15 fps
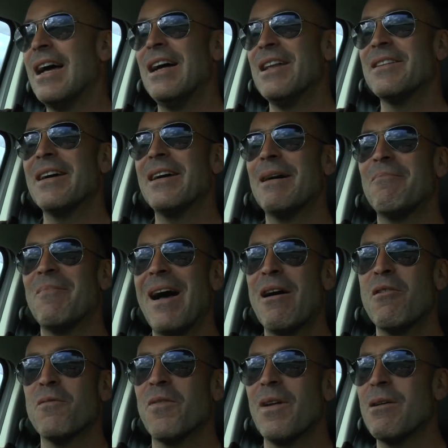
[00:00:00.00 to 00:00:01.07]
and
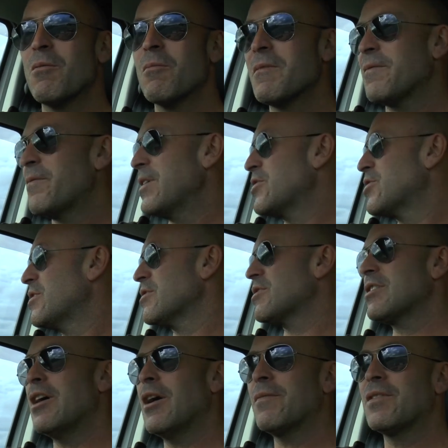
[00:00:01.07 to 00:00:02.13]
hopefully we'll be fishing
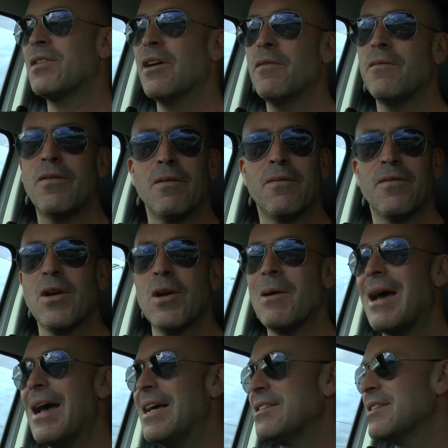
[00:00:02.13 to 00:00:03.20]
this afternoon for a few
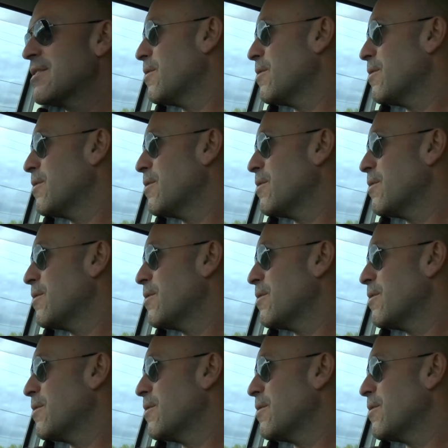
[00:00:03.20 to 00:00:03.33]
hours.